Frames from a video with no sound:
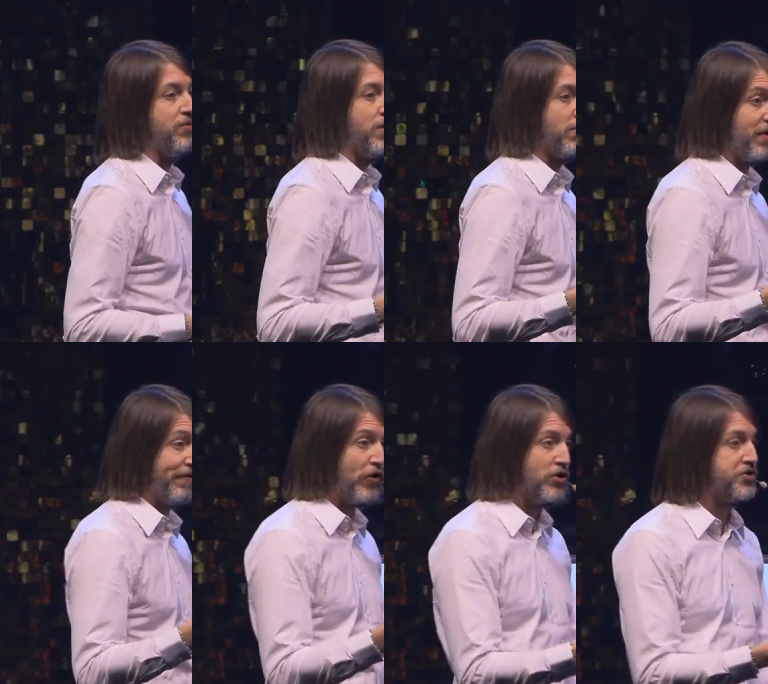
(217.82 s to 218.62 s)
and we were the
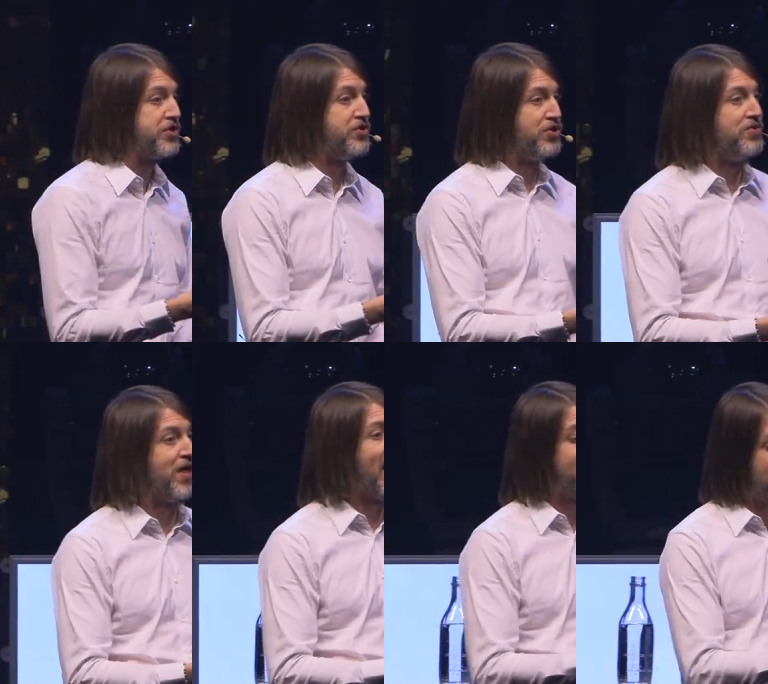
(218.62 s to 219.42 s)
first to do
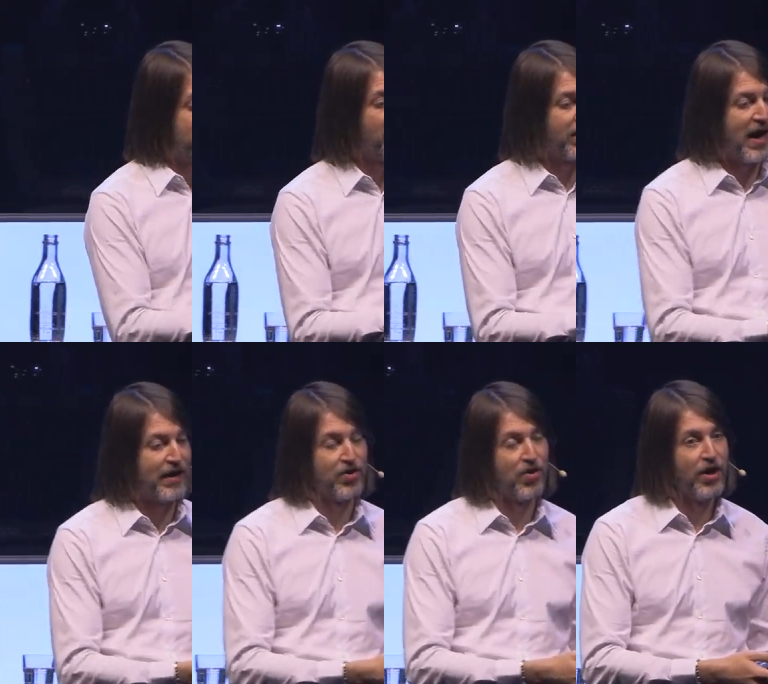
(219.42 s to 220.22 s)
that in our
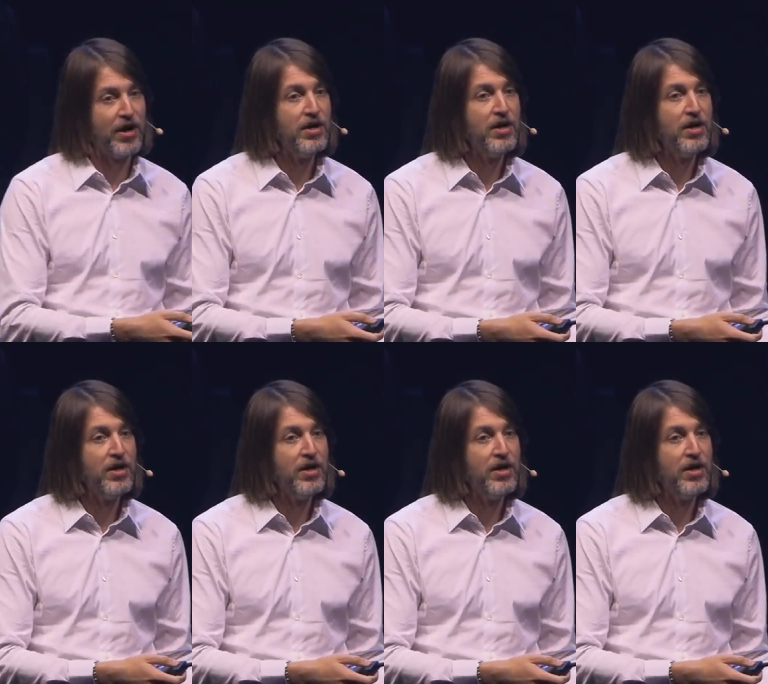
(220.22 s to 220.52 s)
category.